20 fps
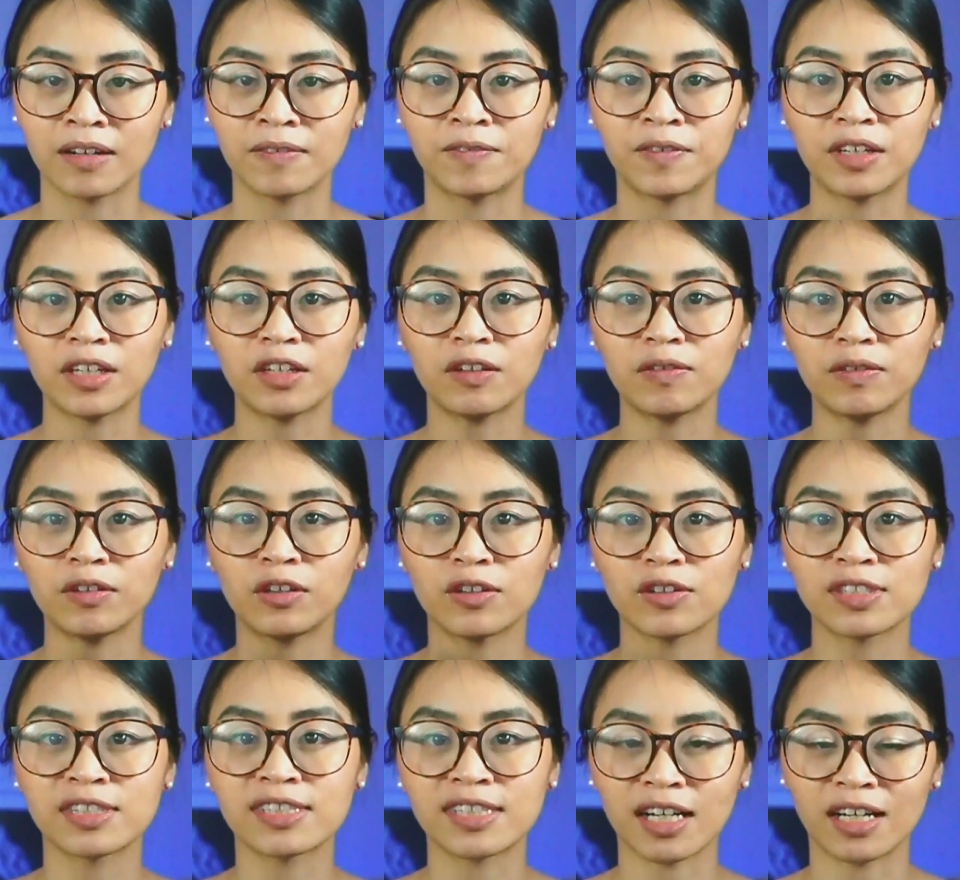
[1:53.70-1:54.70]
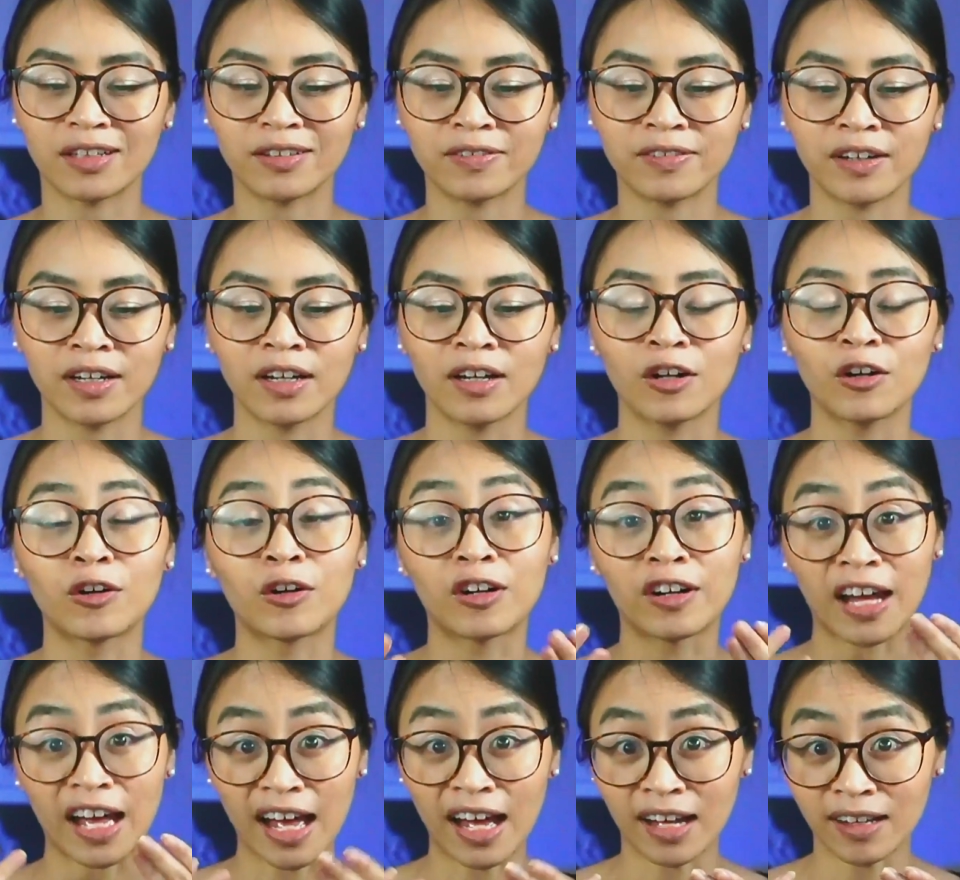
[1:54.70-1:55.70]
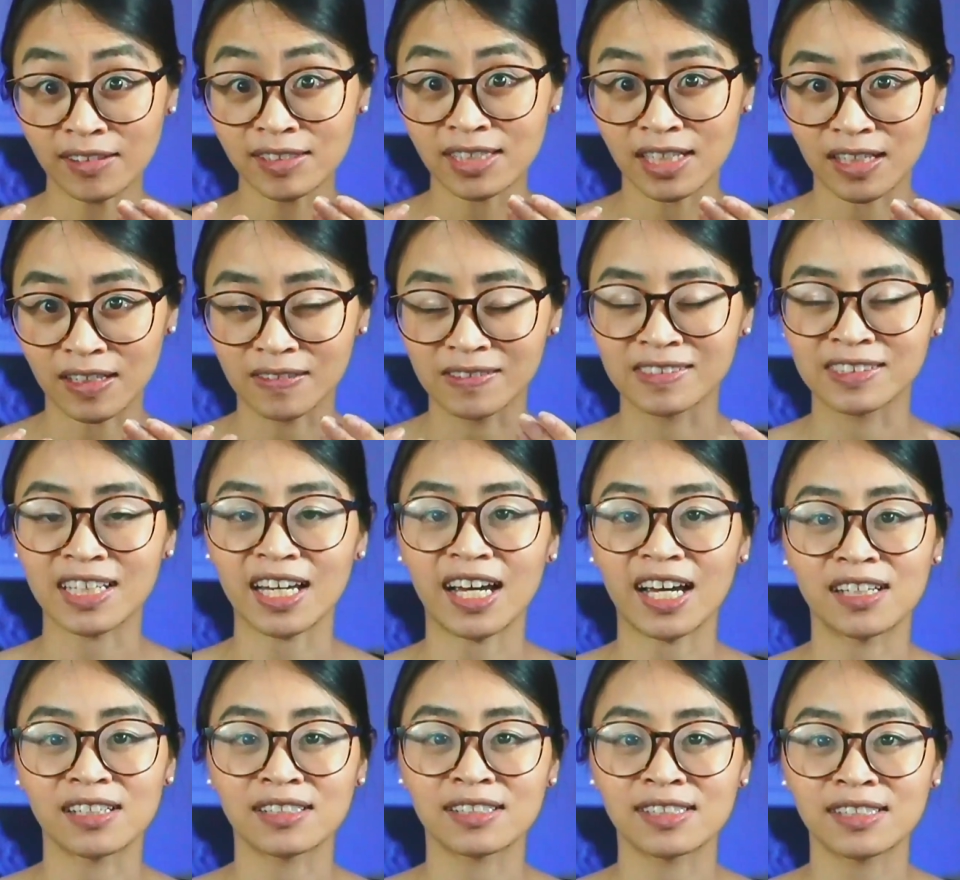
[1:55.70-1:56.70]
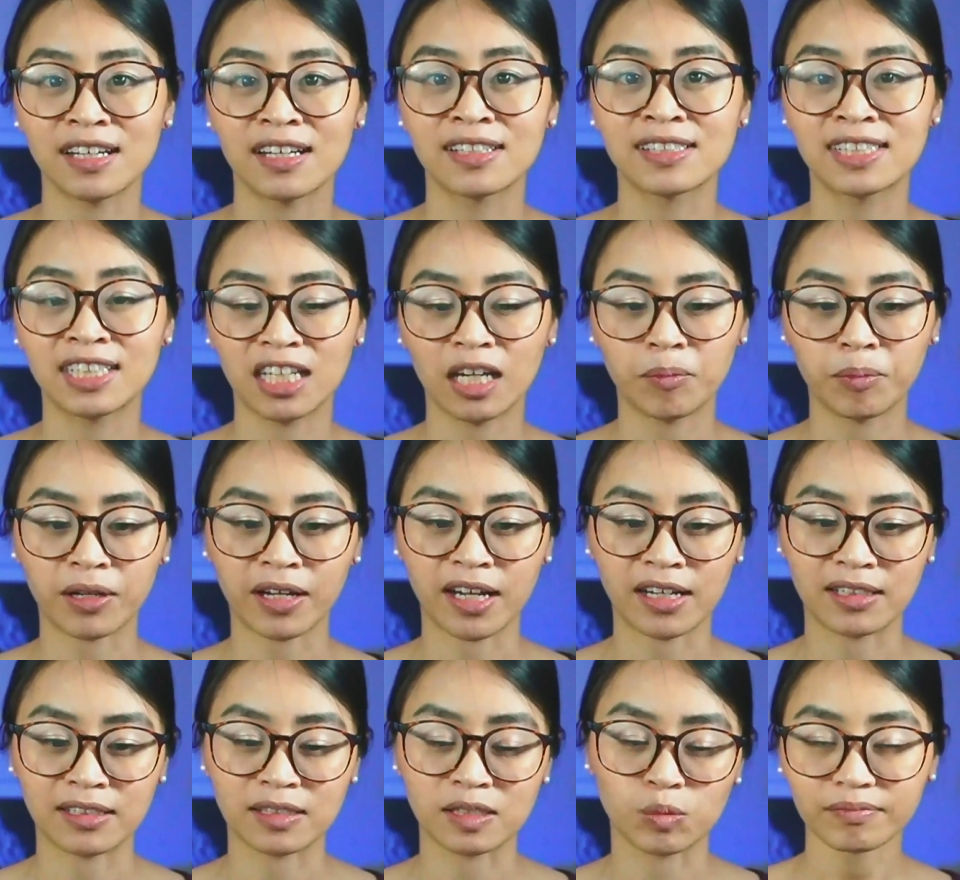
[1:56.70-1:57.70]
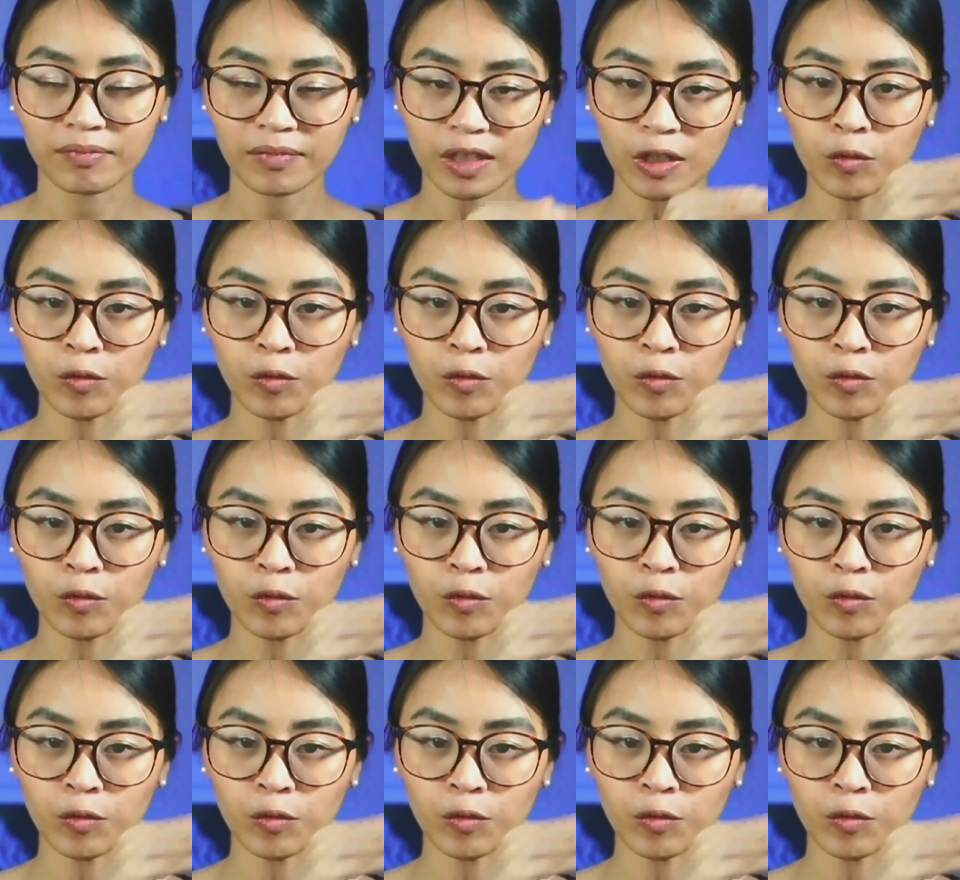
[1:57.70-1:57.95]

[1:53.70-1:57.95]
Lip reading: Think of yourself or ourselves as city planners.